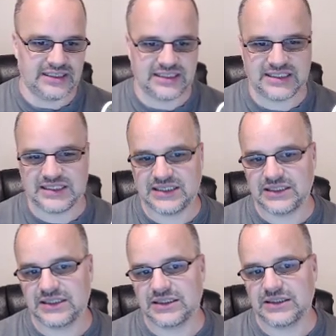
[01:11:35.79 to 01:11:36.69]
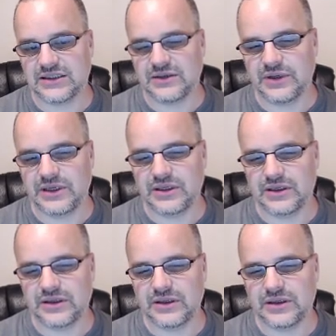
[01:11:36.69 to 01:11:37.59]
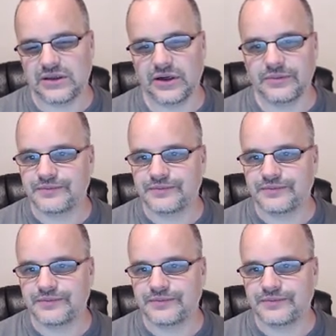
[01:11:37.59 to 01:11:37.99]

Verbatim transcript: Is that right? No.